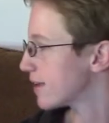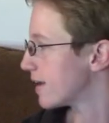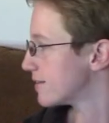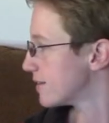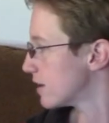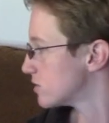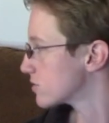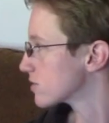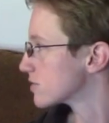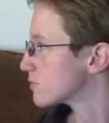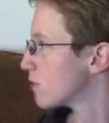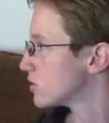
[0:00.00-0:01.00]
And Nigel
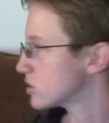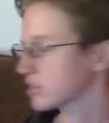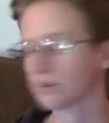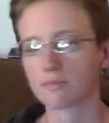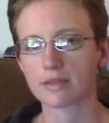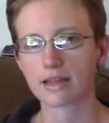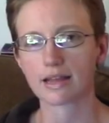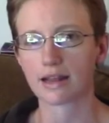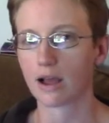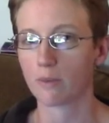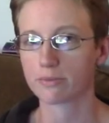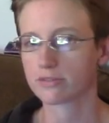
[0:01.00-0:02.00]
is watching something, and I
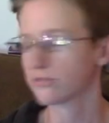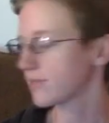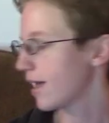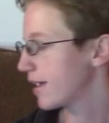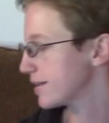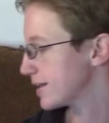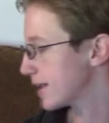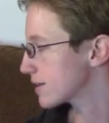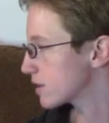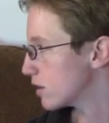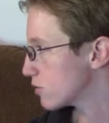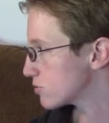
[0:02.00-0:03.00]
hope it's a fly and not a
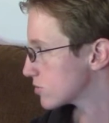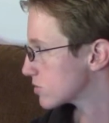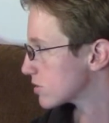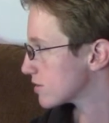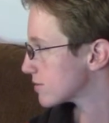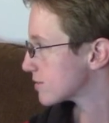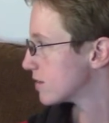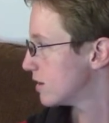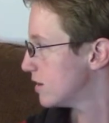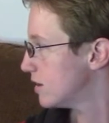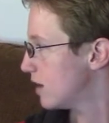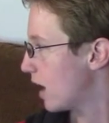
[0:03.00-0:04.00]
ghost, because
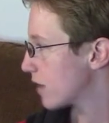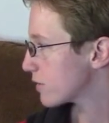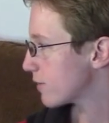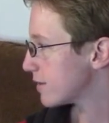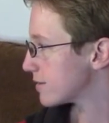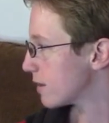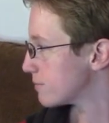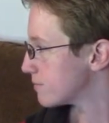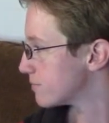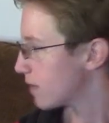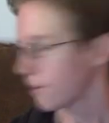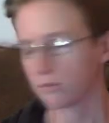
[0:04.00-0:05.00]
otherwise I'm
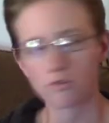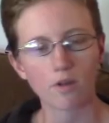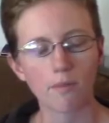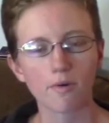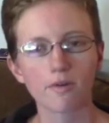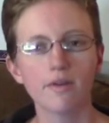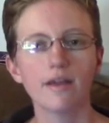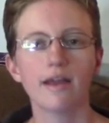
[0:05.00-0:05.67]
in trouble.